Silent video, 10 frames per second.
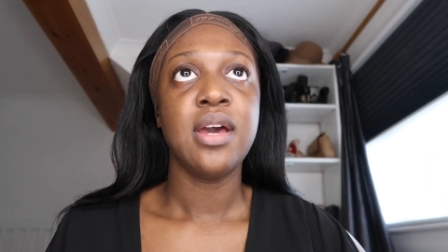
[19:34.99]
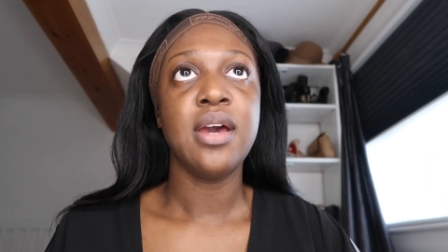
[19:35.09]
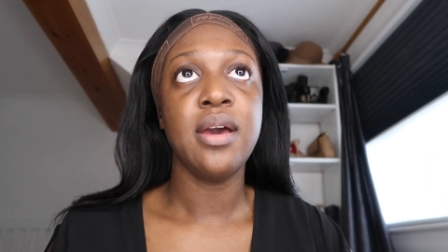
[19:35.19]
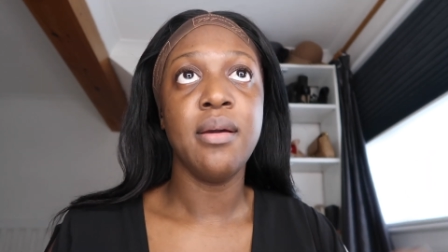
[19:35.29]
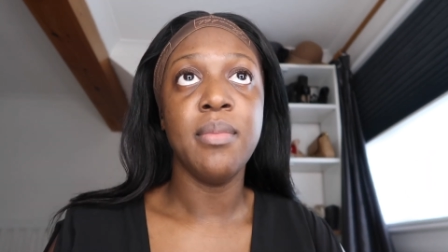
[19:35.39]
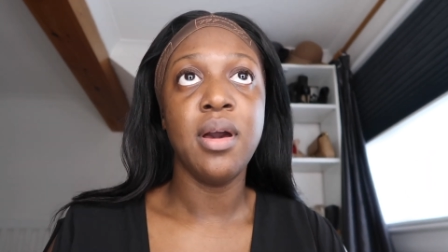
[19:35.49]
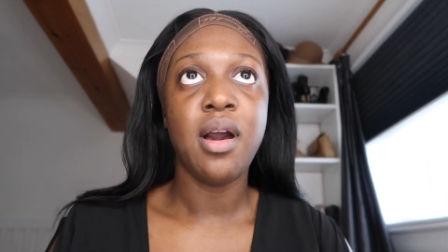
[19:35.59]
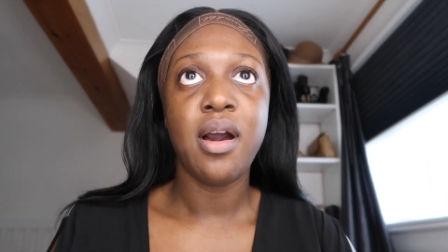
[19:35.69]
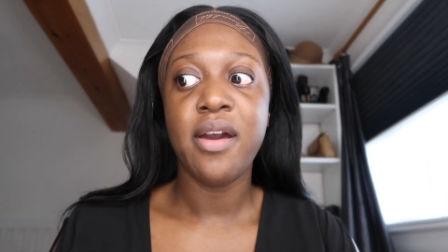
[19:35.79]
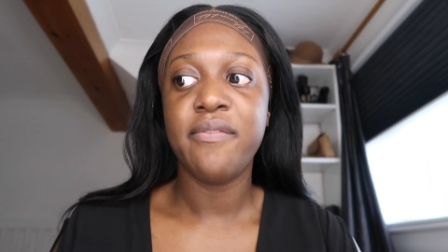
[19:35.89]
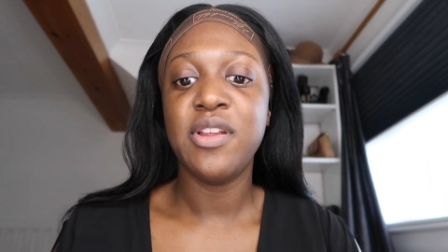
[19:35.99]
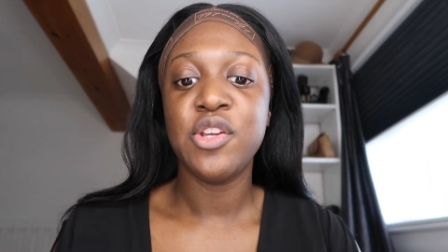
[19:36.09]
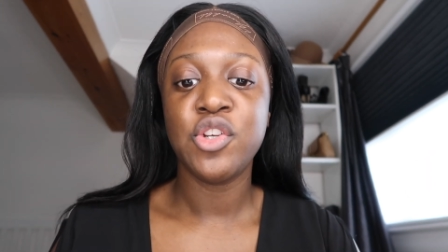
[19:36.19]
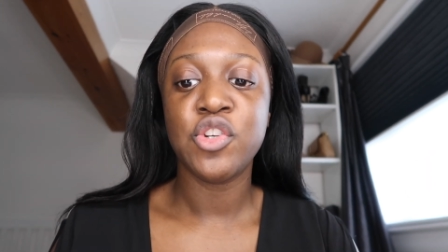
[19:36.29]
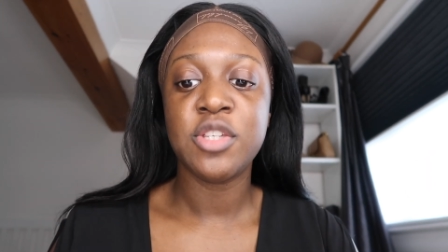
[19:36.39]
Um, I've
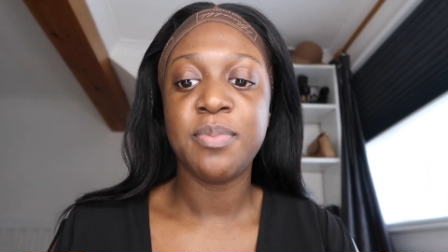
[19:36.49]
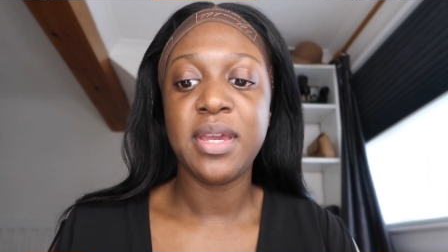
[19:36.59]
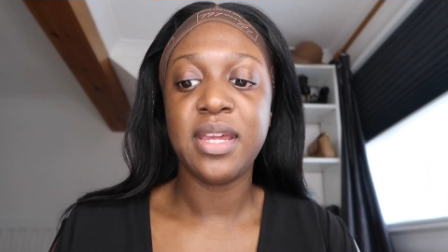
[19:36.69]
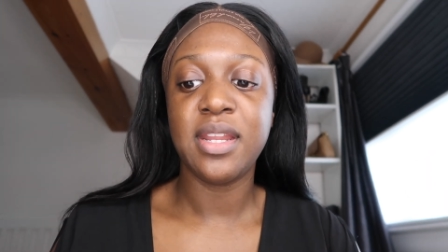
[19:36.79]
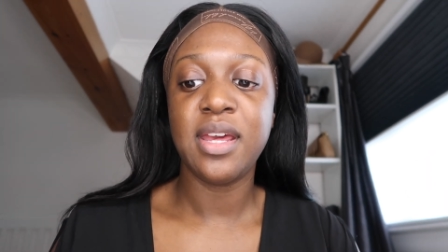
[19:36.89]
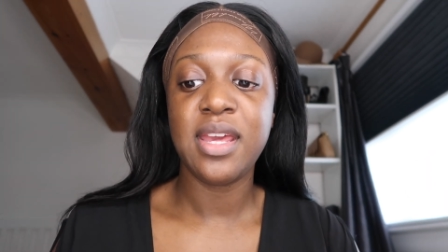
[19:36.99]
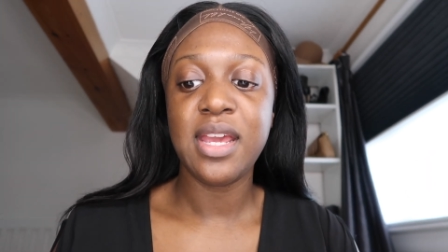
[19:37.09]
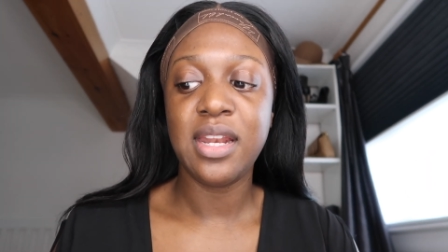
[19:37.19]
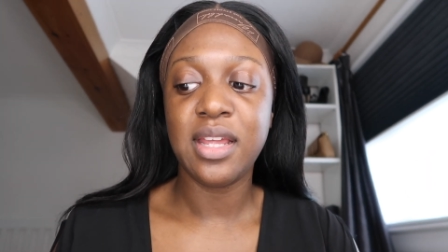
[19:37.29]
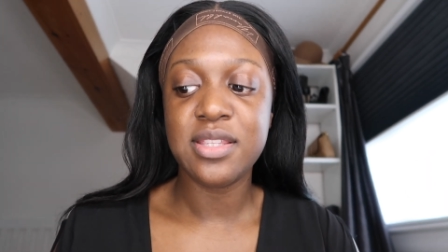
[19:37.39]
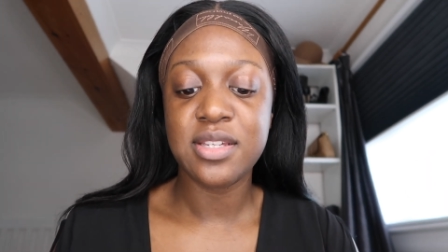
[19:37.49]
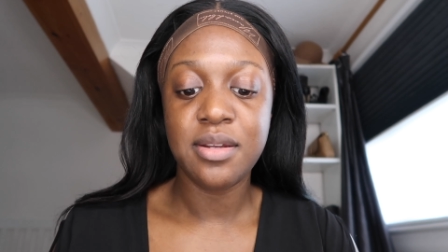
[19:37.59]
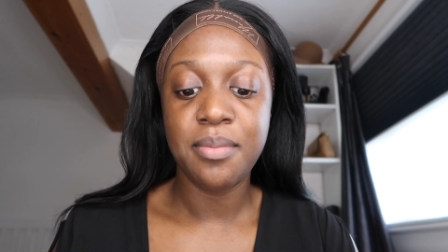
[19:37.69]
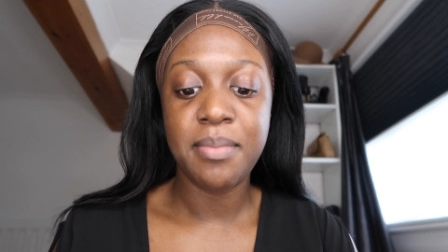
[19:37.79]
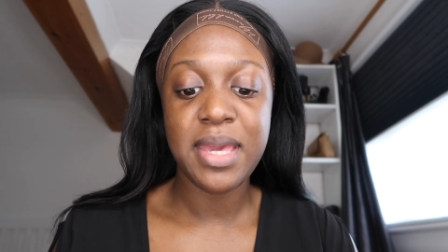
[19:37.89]
literally just been in London,
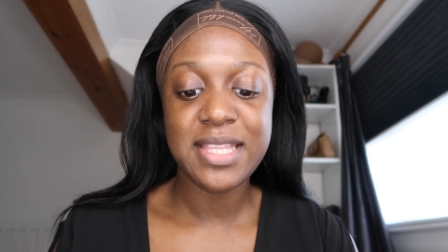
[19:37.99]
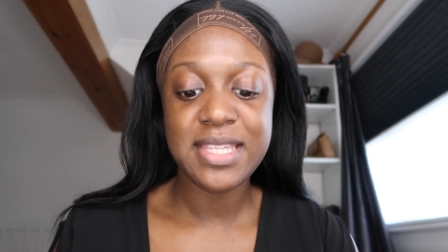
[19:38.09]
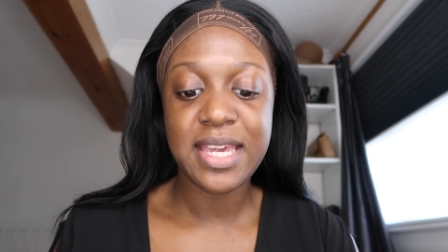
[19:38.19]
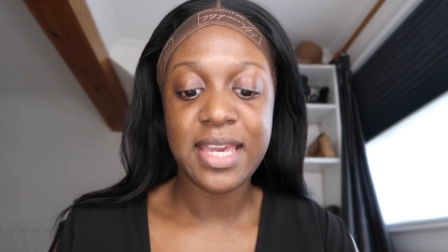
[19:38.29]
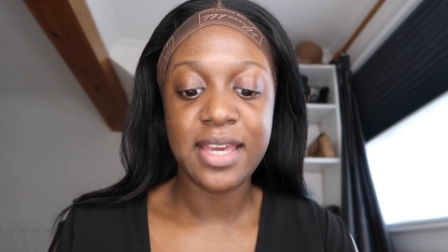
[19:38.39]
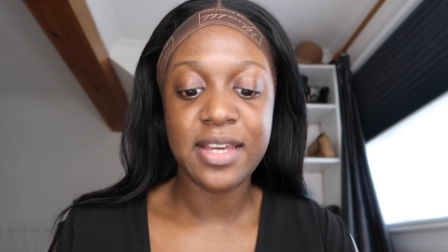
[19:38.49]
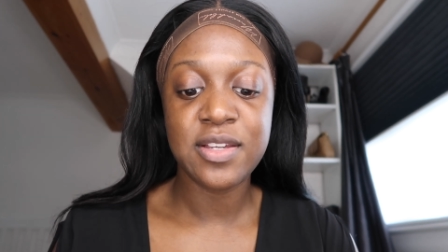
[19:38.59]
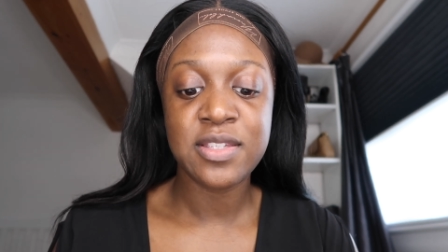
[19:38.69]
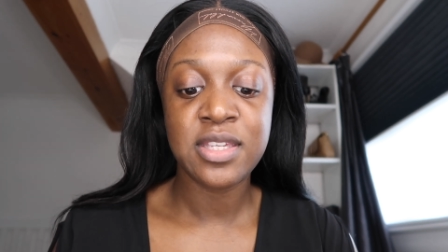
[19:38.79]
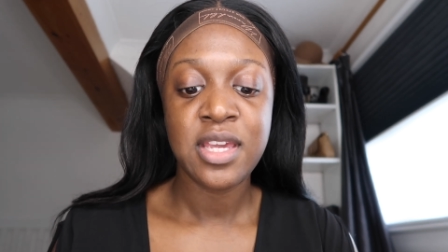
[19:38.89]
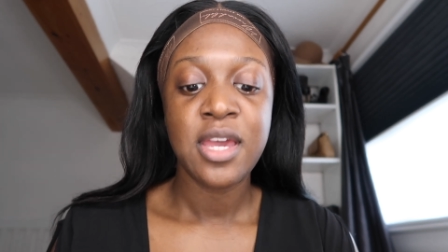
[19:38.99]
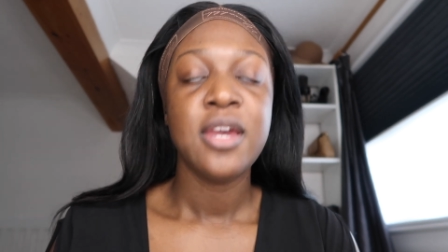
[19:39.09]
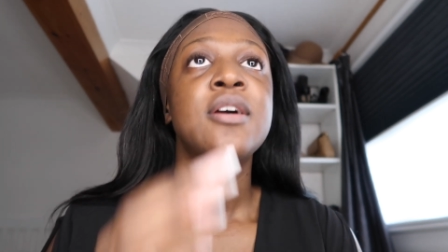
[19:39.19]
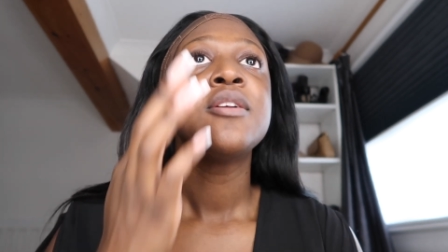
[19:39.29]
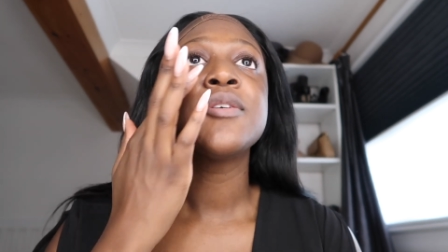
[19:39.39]
meetings,
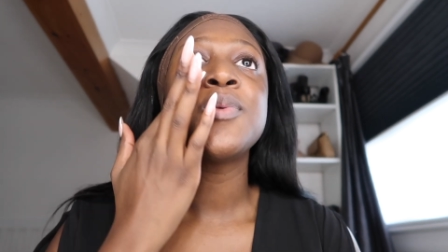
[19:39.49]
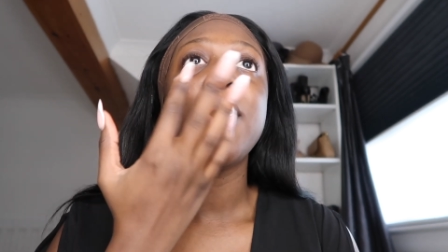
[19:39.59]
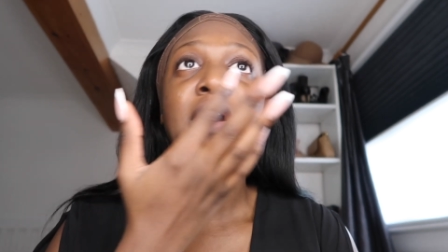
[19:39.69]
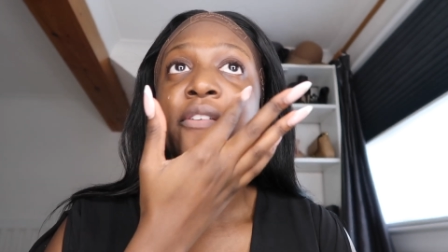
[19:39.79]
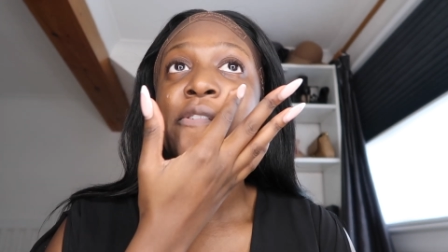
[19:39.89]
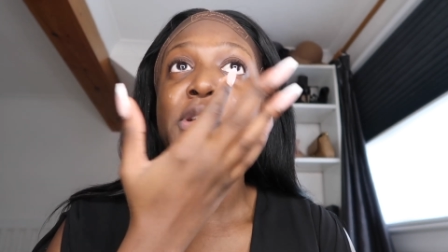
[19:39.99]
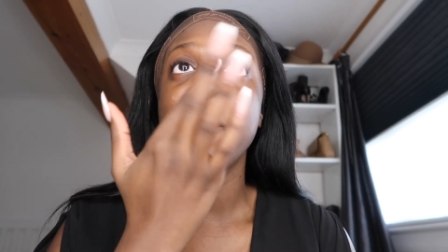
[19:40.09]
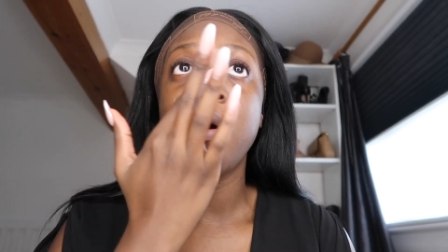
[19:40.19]
just working from